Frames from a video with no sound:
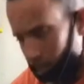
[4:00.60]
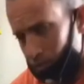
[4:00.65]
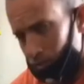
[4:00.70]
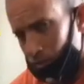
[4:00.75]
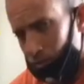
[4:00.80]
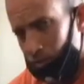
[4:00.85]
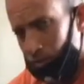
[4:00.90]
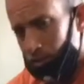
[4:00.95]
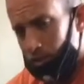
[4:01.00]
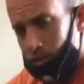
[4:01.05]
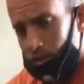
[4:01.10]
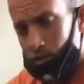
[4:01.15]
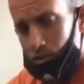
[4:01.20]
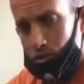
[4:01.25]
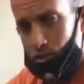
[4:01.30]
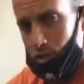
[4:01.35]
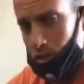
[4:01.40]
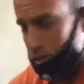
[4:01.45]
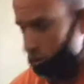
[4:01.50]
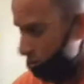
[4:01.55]
I haven't really
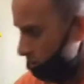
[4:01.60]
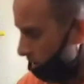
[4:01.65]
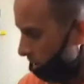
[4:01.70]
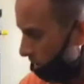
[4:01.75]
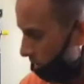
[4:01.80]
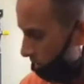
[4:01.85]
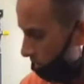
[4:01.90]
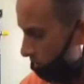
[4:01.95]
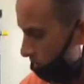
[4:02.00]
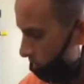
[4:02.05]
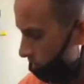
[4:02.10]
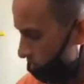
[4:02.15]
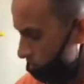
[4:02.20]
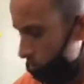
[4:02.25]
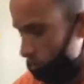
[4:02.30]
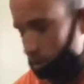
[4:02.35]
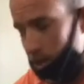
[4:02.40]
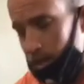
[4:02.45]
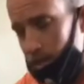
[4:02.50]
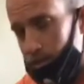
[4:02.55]
shown any of
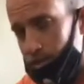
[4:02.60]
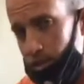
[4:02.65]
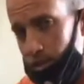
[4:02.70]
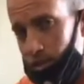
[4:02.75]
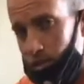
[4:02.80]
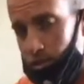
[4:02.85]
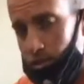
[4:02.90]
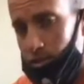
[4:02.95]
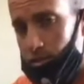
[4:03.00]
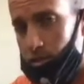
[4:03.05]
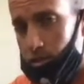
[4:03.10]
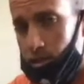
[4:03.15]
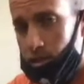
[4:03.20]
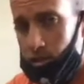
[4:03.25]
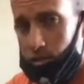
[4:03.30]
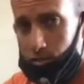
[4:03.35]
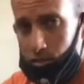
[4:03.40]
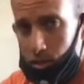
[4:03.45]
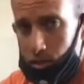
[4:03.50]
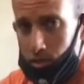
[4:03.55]
those techniques in
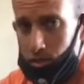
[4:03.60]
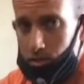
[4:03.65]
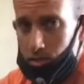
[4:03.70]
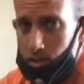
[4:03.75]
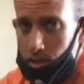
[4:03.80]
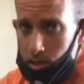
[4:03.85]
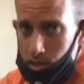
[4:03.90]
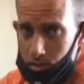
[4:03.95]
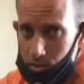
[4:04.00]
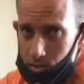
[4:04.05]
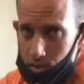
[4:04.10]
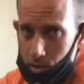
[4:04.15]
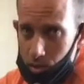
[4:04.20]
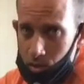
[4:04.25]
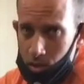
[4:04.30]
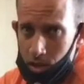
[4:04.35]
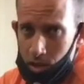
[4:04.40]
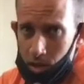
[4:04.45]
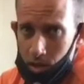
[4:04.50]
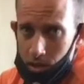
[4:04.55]
any videos yet,
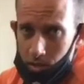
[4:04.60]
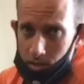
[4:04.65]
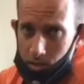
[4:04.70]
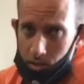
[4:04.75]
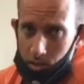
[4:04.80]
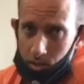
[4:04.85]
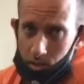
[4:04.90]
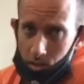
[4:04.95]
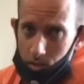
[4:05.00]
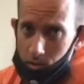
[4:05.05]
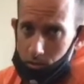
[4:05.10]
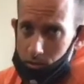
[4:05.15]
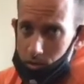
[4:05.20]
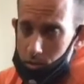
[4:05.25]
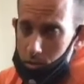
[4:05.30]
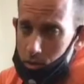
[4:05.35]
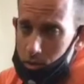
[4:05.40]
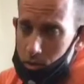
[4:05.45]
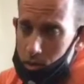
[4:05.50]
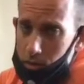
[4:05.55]
so stay tuned
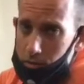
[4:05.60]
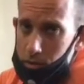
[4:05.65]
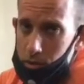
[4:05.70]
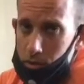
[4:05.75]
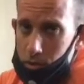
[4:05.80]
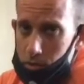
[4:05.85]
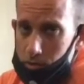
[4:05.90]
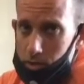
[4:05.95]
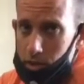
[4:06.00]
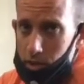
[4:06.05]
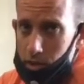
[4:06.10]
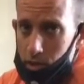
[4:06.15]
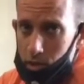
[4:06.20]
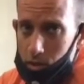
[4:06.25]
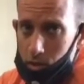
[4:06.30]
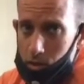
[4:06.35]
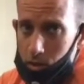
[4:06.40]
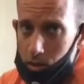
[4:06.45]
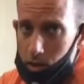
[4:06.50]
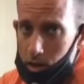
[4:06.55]
for a future
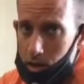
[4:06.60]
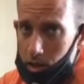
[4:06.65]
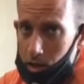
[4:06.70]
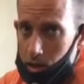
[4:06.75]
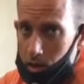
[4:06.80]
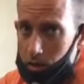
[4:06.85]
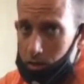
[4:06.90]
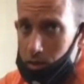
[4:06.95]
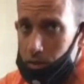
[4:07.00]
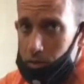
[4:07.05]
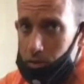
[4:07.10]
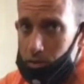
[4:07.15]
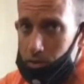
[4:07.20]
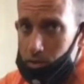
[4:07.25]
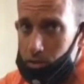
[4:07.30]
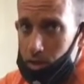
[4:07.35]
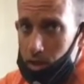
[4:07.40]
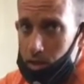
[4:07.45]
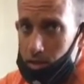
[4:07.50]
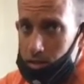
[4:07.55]
video on
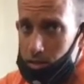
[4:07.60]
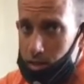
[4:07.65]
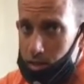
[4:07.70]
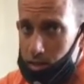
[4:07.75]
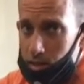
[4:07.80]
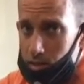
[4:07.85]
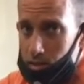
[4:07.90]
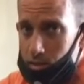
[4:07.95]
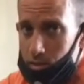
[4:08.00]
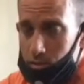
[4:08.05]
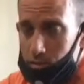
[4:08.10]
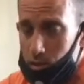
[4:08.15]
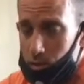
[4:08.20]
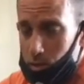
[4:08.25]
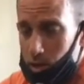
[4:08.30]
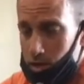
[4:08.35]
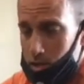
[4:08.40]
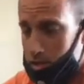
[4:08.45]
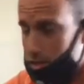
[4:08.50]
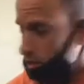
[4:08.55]
those techniques. If you're
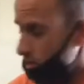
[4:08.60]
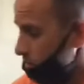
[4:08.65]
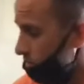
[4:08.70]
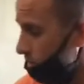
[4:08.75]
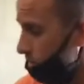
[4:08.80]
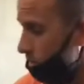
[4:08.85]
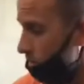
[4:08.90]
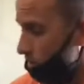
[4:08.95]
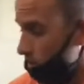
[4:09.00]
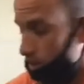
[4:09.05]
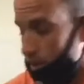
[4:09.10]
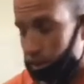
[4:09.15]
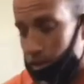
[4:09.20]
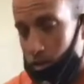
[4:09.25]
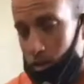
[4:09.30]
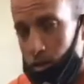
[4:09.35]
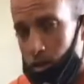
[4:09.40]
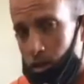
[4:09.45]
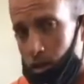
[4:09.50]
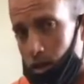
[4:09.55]
watching this video
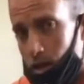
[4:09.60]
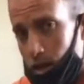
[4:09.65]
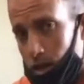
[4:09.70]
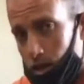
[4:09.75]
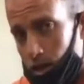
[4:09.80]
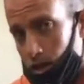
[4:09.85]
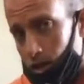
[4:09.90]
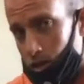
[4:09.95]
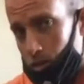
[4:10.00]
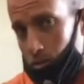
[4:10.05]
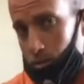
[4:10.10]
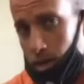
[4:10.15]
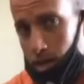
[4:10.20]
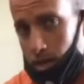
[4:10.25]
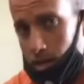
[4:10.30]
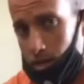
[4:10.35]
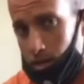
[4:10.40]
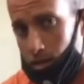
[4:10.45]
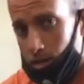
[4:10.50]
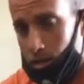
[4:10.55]
later, go
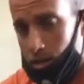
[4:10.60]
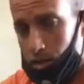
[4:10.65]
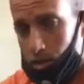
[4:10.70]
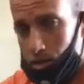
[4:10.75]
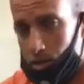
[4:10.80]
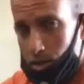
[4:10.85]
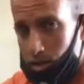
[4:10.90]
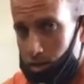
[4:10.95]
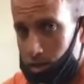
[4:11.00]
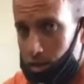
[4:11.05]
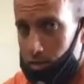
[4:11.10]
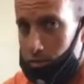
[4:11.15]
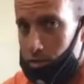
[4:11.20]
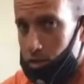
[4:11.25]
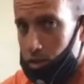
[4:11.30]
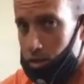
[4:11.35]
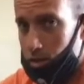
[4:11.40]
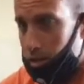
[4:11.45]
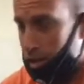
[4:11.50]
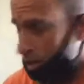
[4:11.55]
back and check that
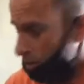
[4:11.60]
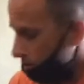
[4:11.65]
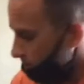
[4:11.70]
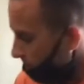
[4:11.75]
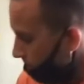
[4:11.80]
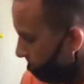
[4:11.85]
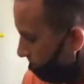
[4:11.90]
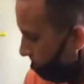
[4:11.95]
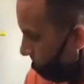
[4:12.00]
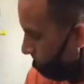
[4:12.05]
video out.